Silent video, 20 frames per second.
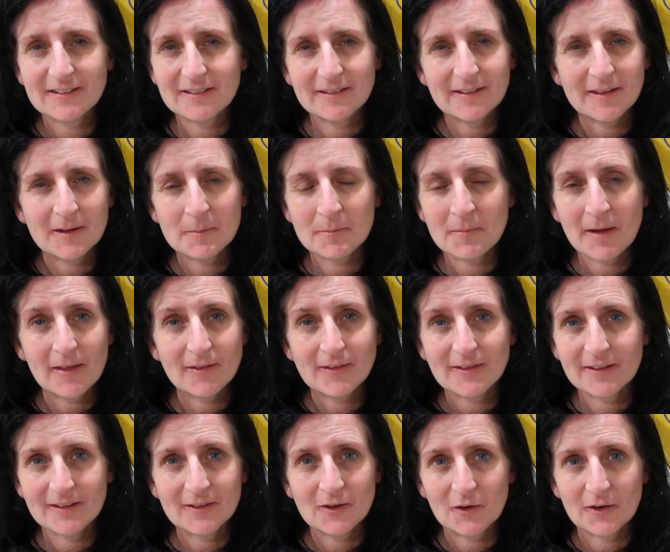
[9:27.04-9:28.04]
That maths
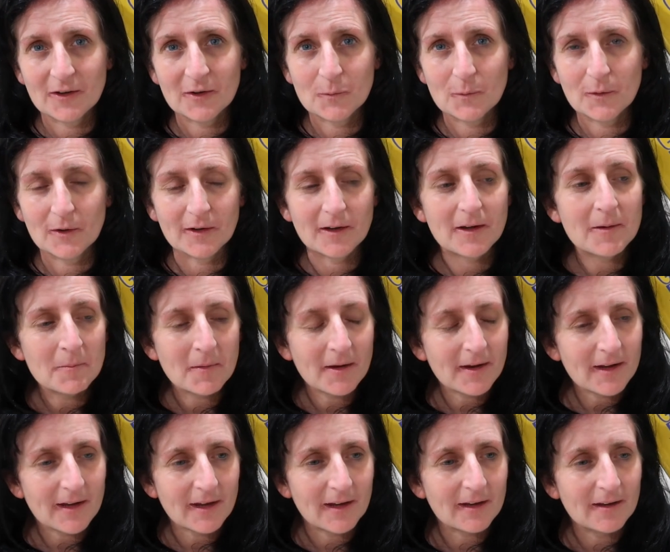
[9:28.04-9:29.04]
is not gonna work. In my
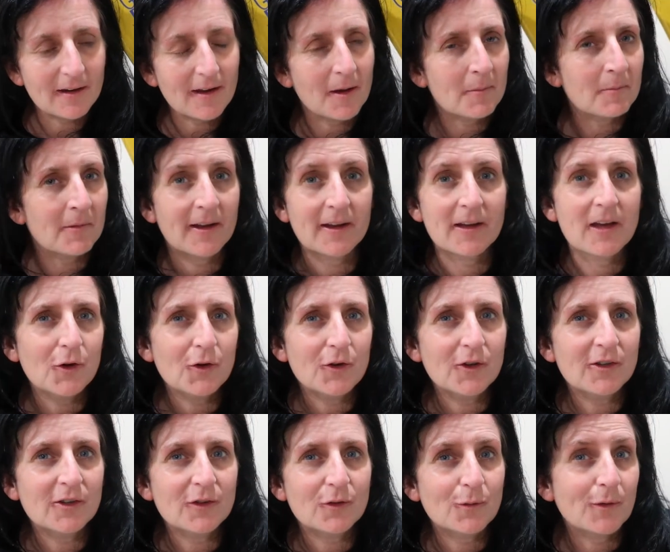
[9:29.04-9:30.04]
head, I'm like, you
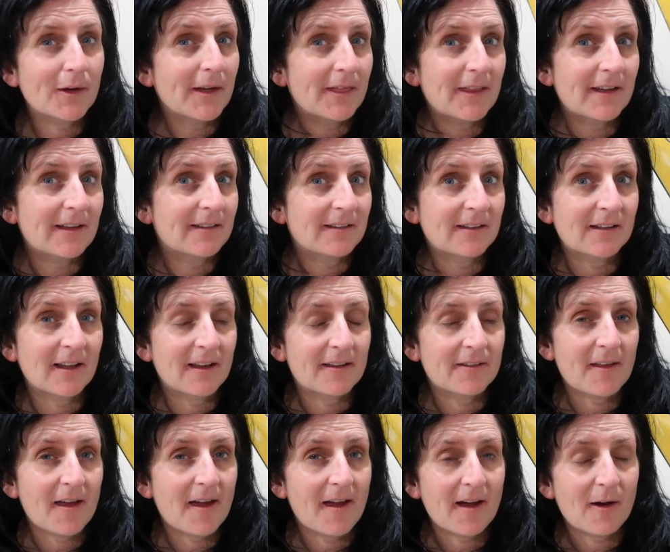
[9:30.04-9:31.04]
can just read these in like
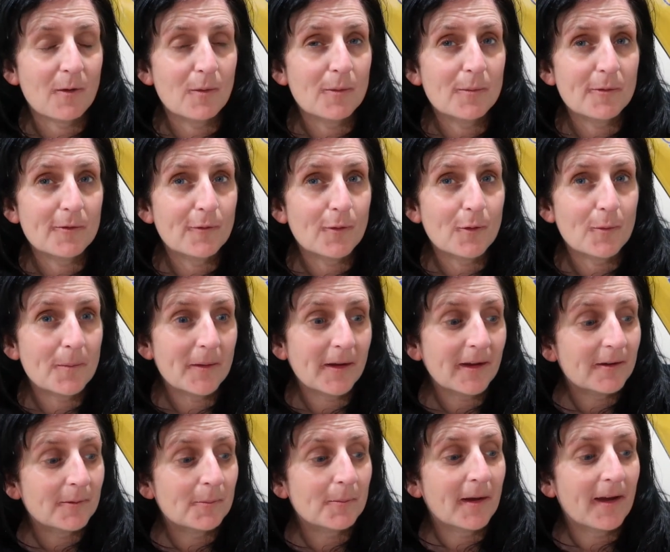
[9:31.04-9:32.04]
the hour before
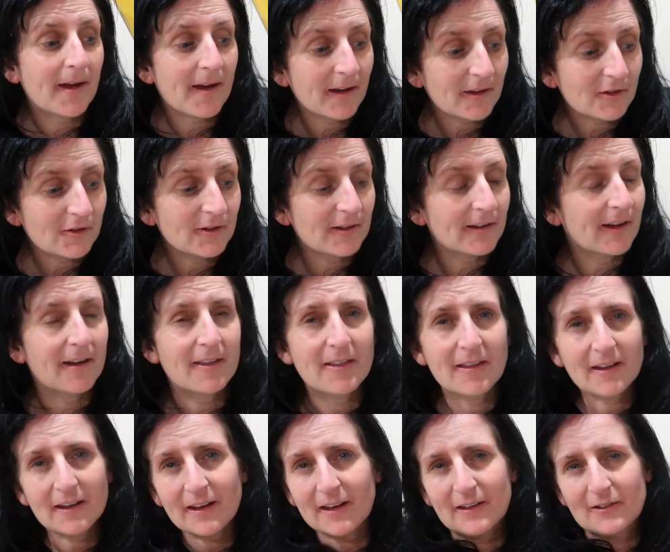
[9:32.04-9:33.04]
bed. But actually, I
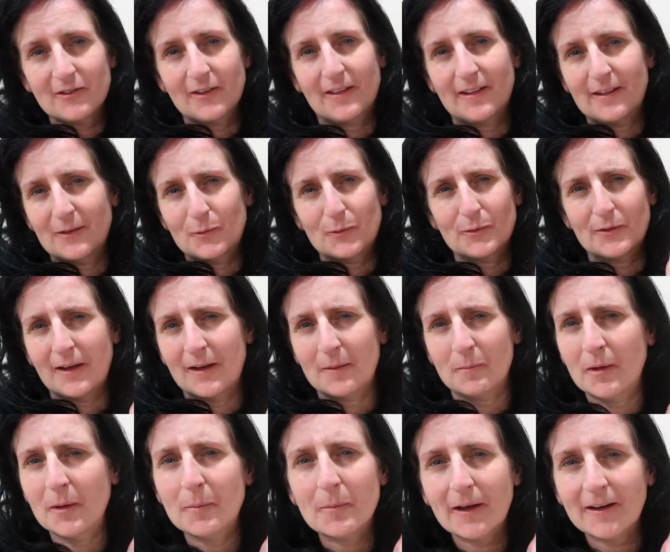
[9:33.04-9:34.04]
think each of these will take
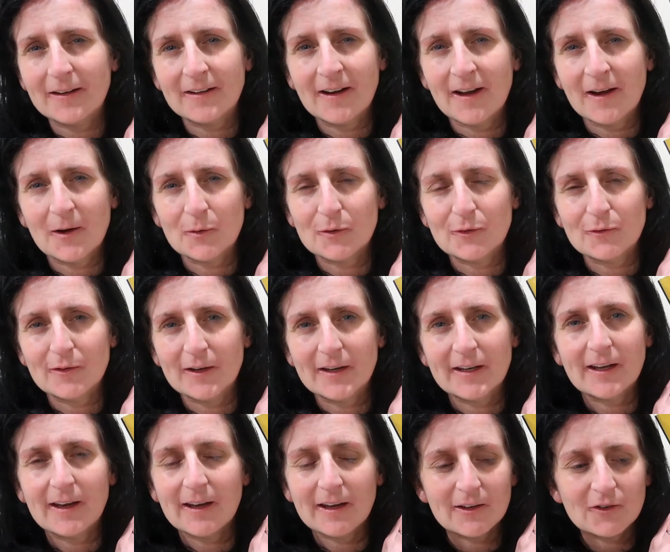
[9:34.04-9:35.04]
me about an hour to
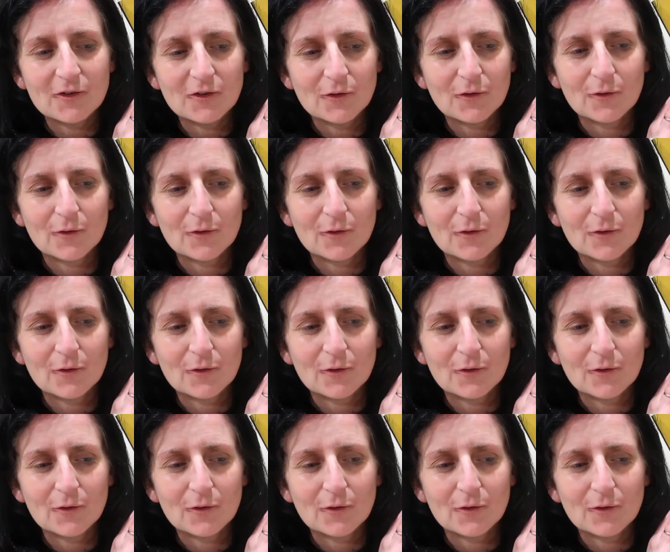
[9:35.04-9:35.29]
read each.